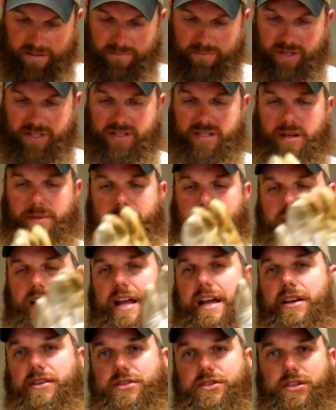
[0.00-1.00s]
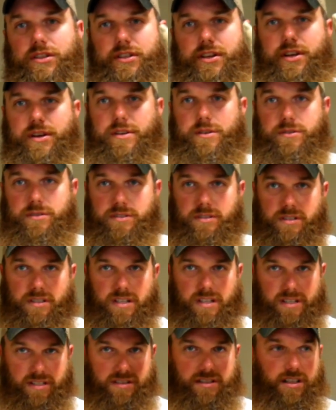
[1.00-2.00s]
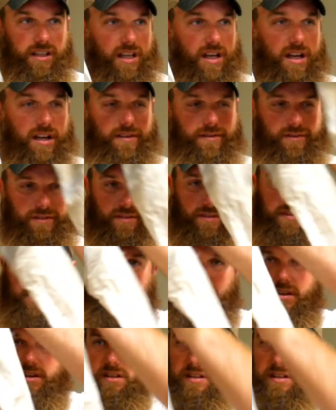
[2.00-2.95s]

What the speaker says: But something else you'll use is gloves.